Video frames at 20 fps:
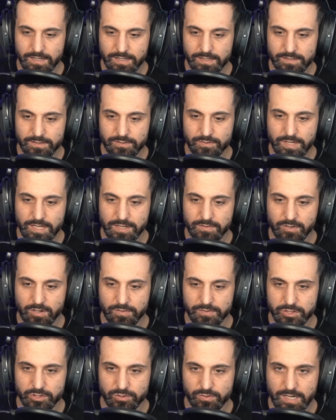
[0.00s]
Do I
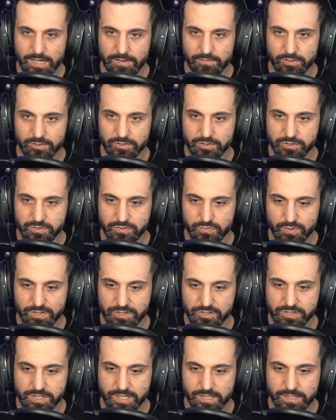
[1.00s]
evolve into Graveler to just
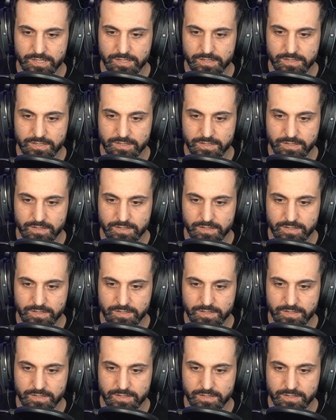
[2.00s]
one-shot this?